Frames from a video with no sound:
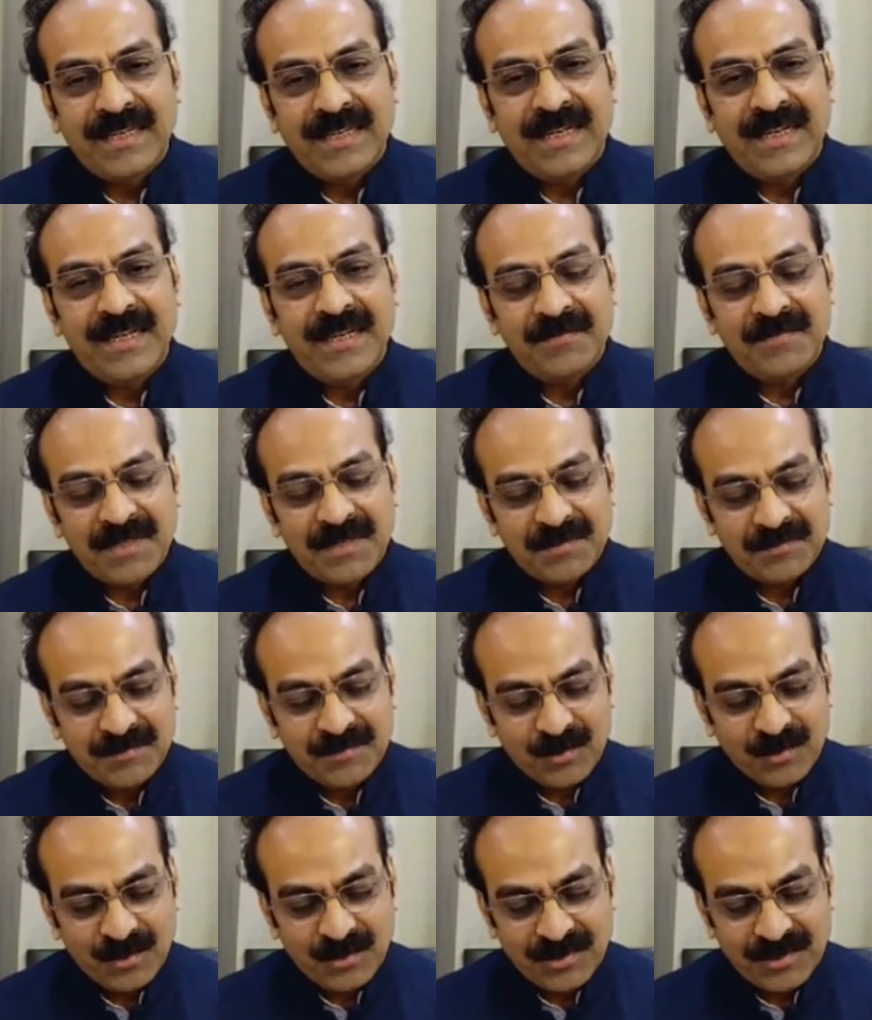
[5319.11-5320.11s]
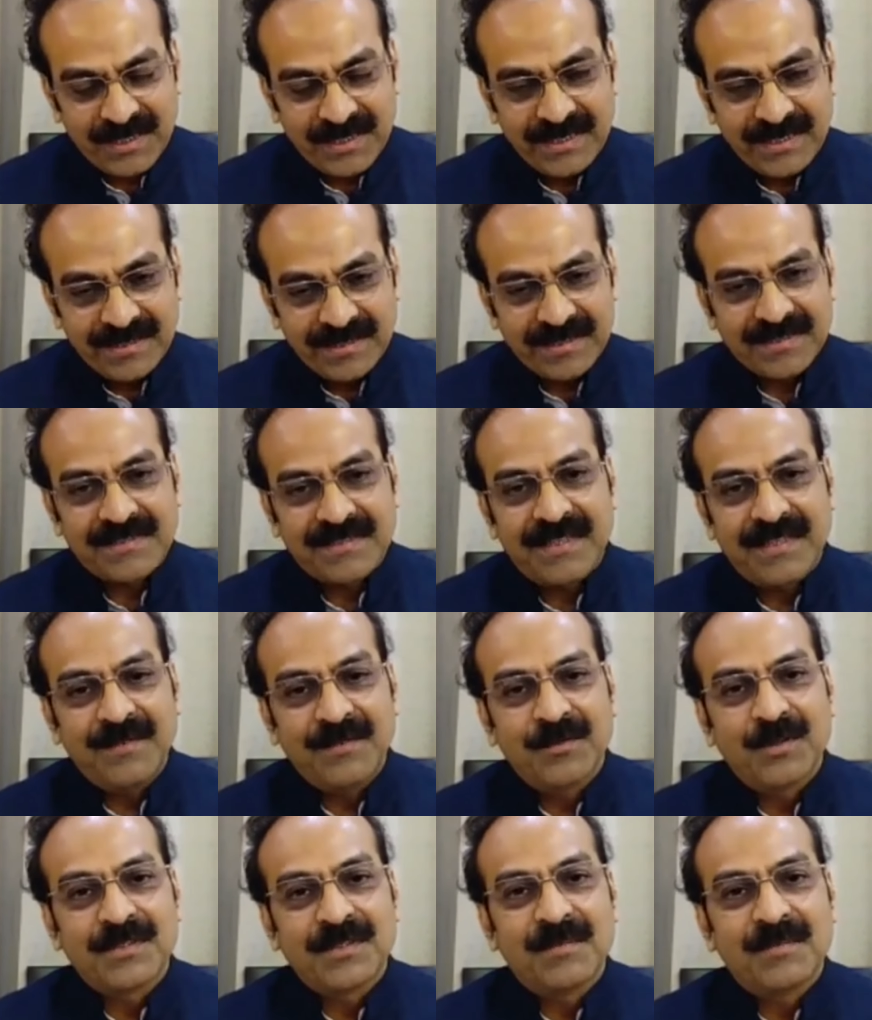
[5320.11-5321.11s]
and even more interesting
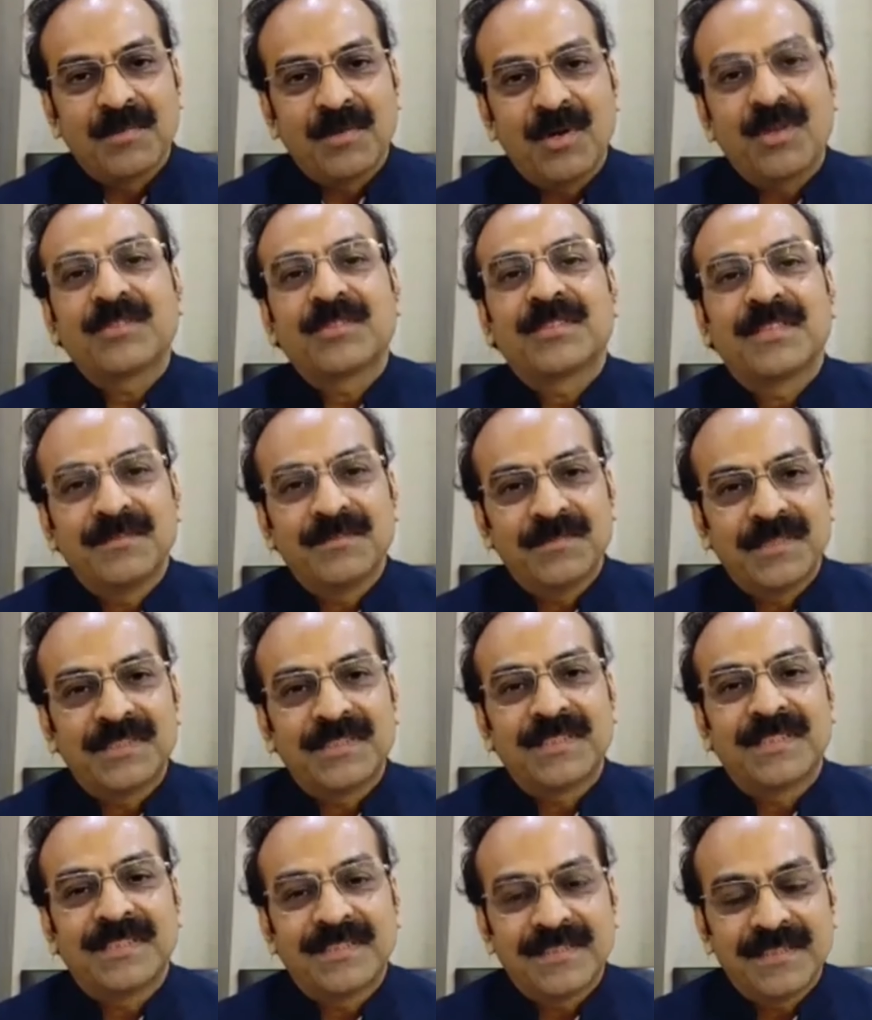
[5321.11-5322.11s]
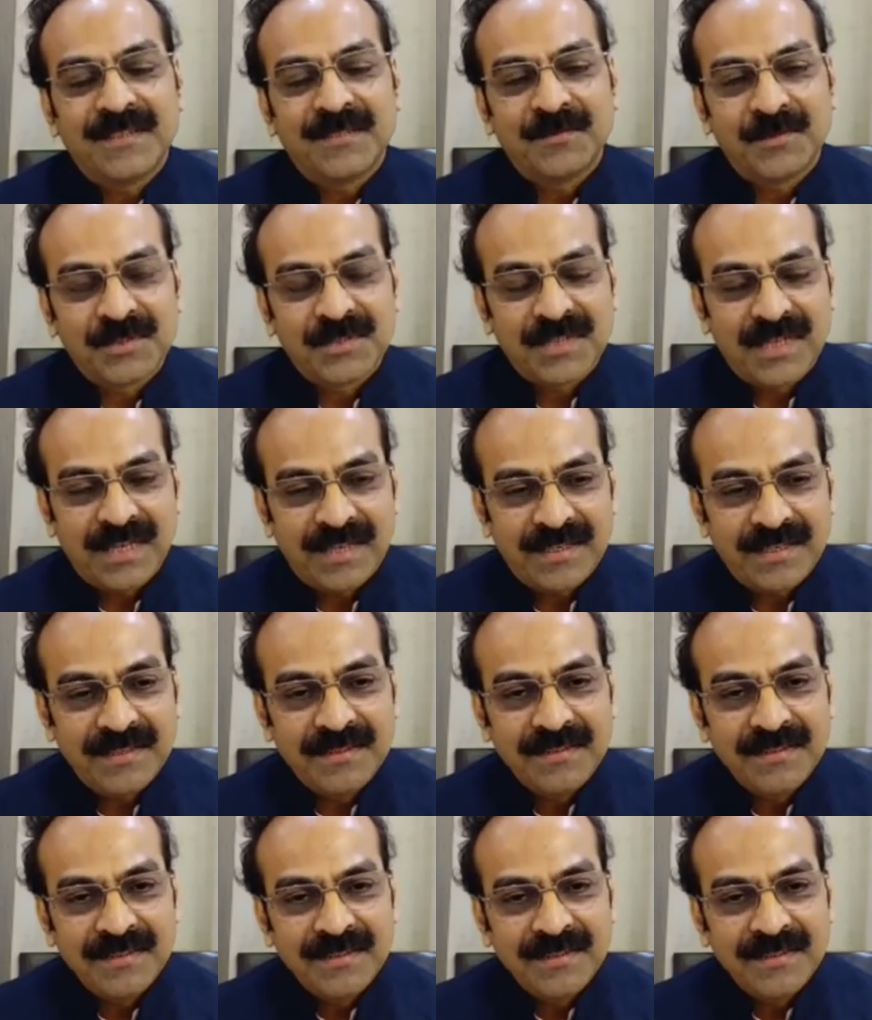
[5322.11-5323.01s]
was the box in which it, it was carried,